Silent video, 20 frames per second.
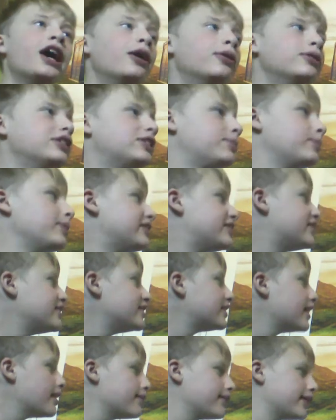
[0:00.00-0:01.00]
Which means
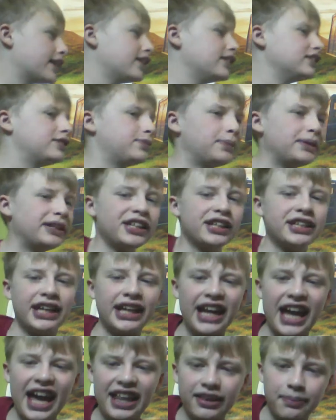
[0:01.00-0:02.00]
today we're going to be
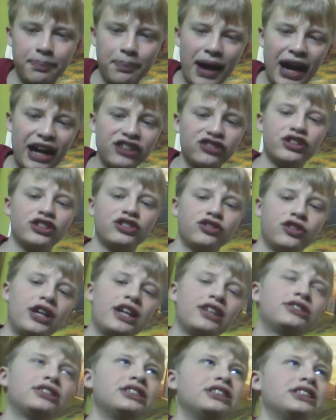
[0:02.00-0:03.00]
looking at the Patrick
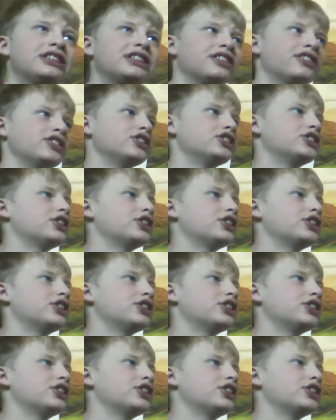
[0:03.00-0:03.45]
Troughton series.